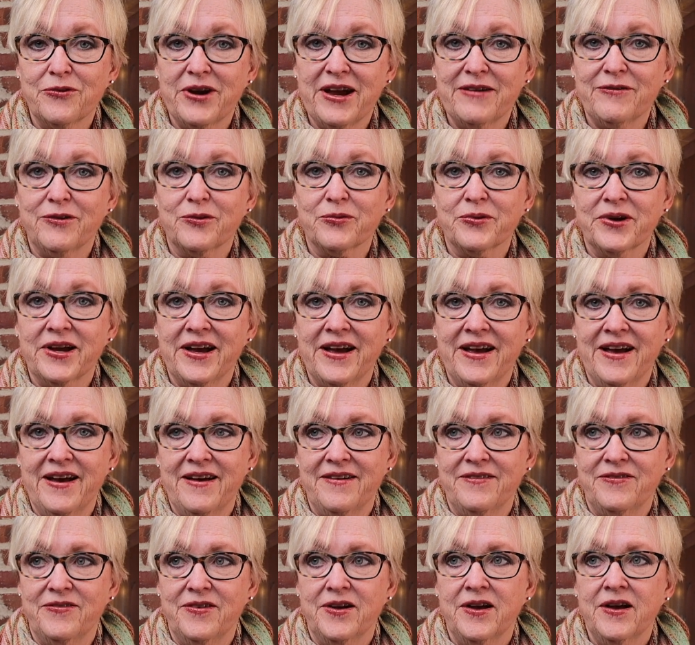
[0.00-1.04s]
Ravelry, I
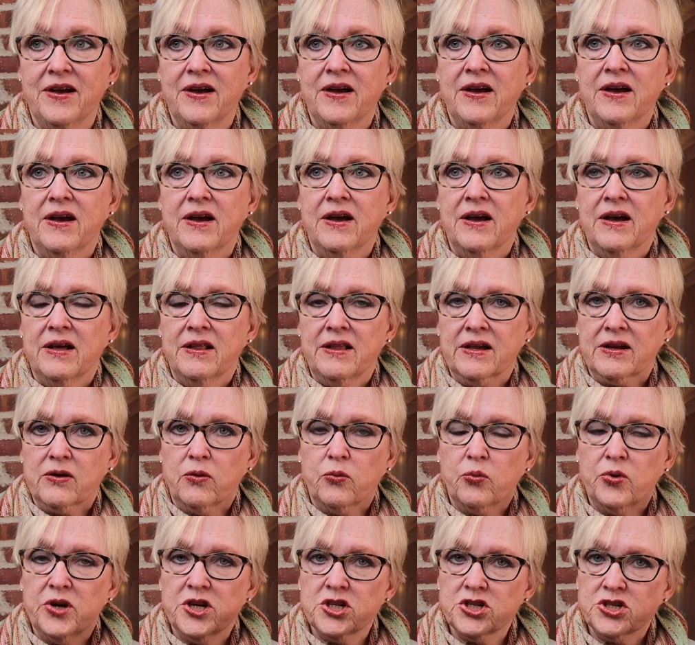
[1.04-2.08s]
have like a
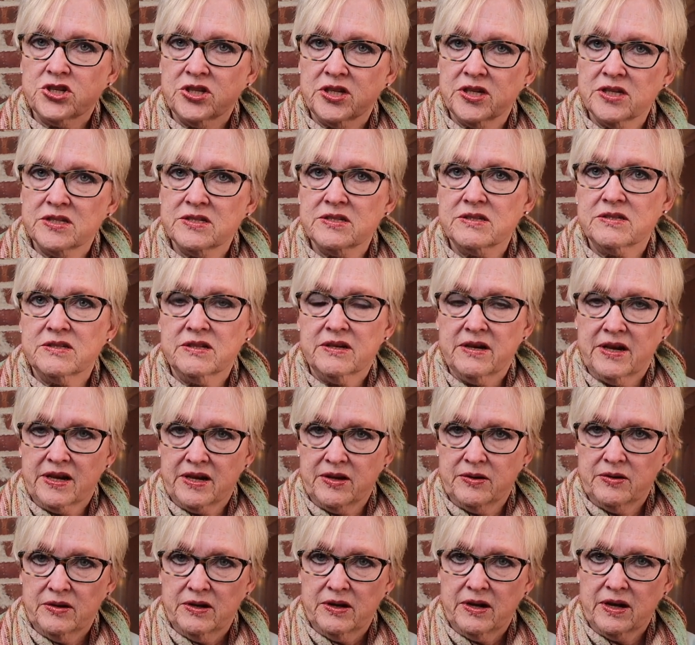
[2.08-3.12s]
wish list. I
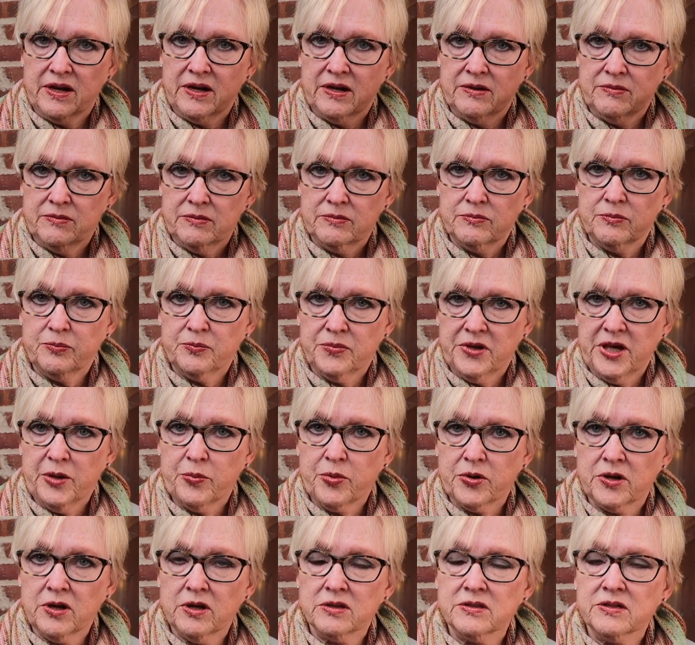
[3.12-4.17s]
can keep
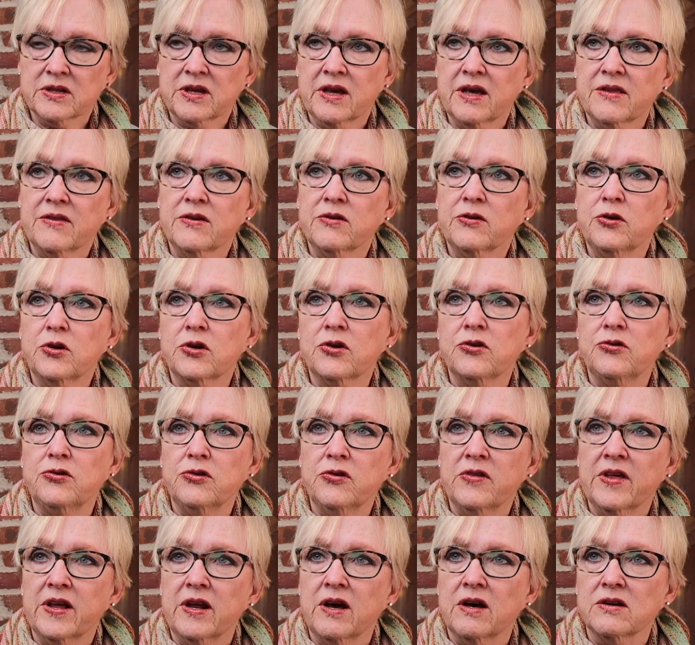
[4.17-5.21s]
it all together. You can do
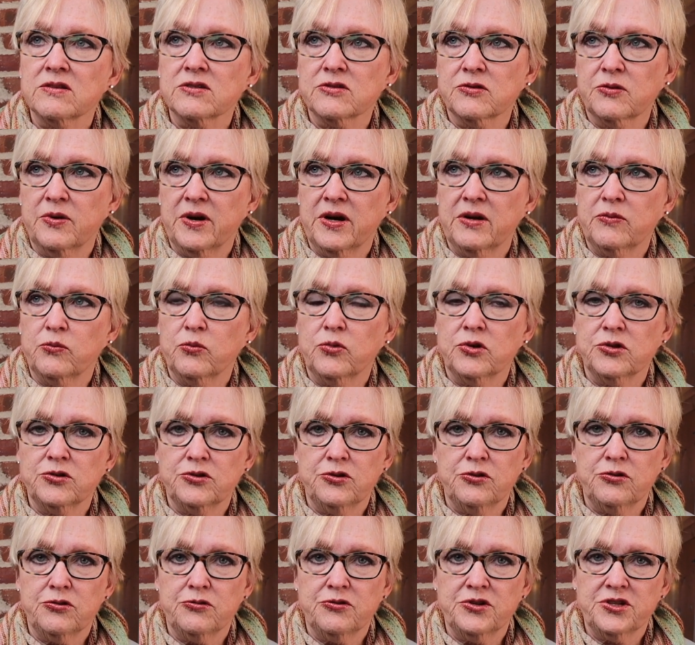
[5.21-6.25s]
that also on
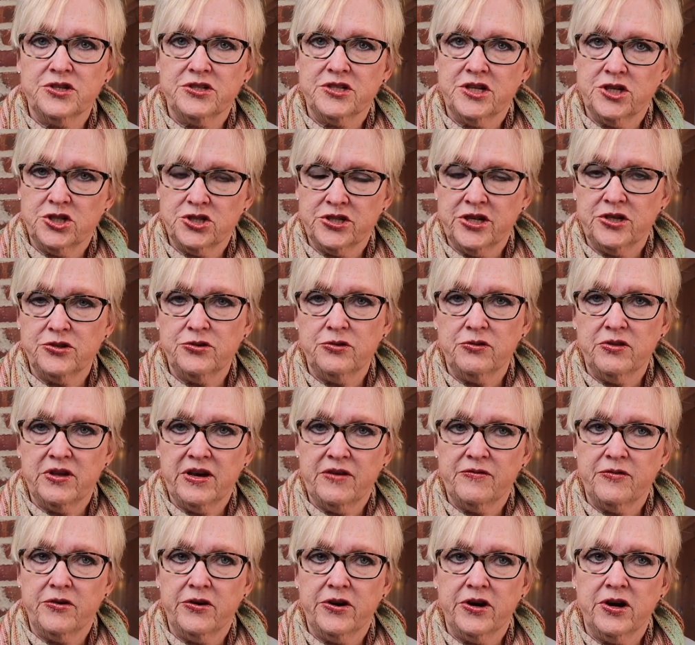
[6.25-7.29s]
123 Stitch. I do
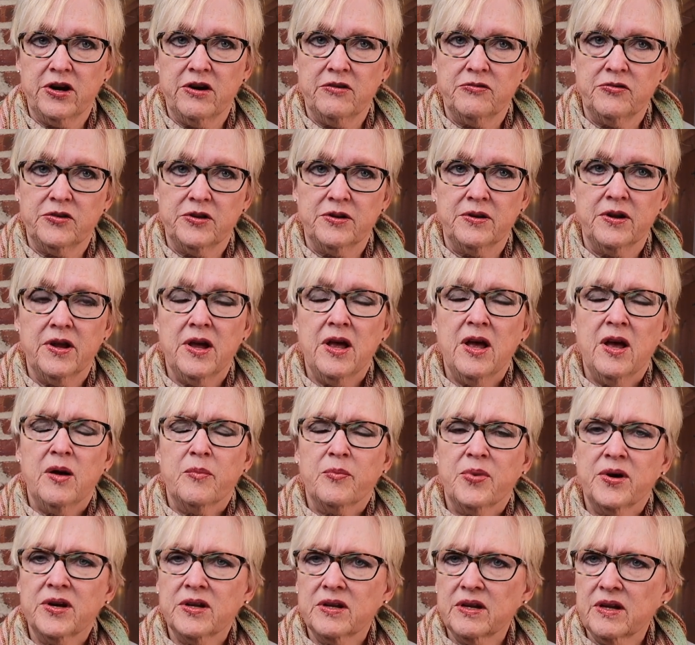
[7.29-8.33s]
that very often,
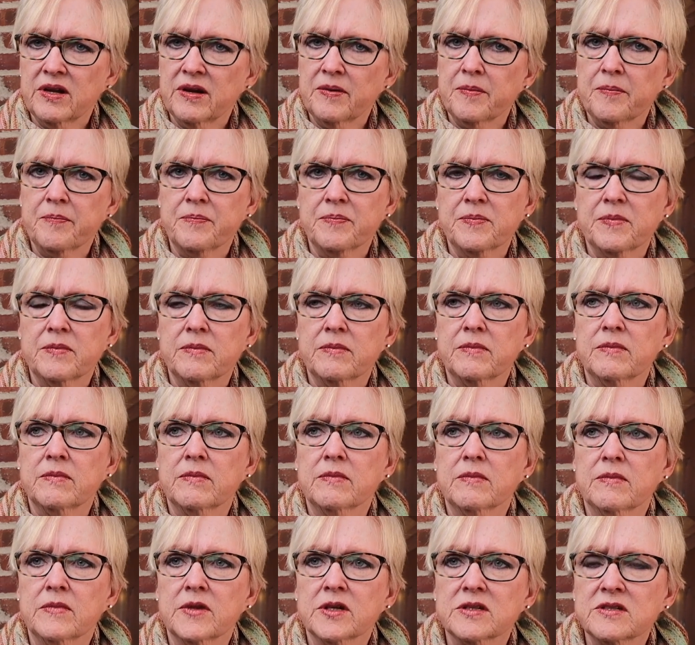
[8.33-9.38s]
but
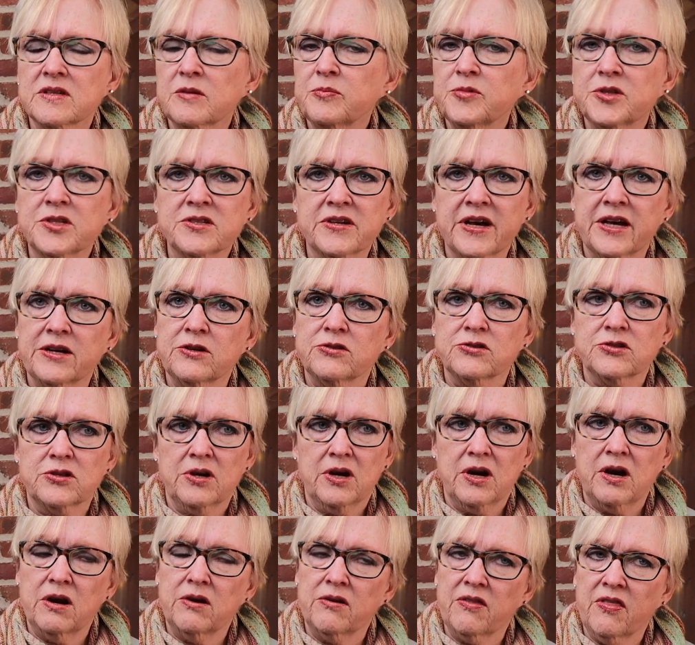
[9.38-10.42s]
some designers
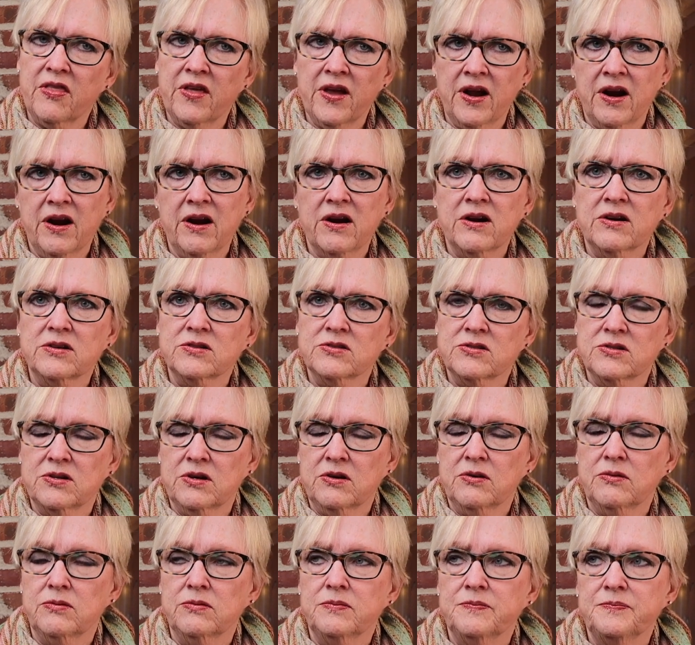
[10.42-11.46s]
aren't there,
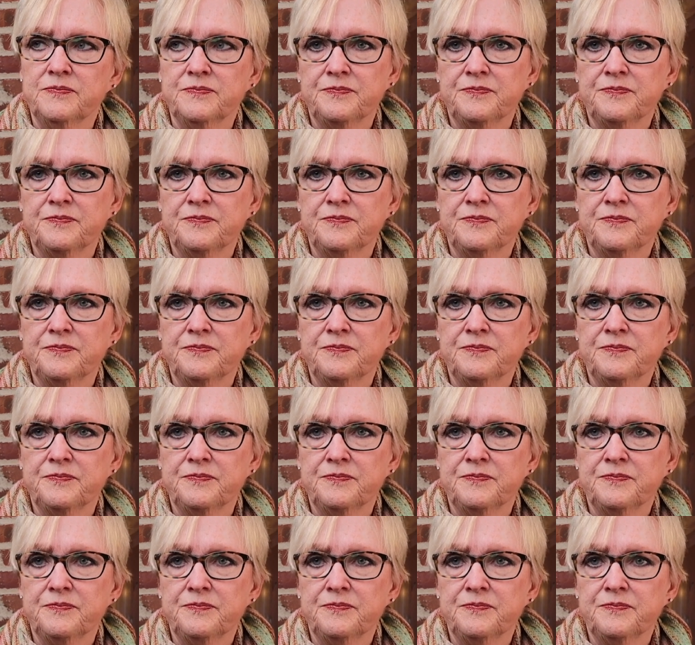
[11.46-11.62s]
so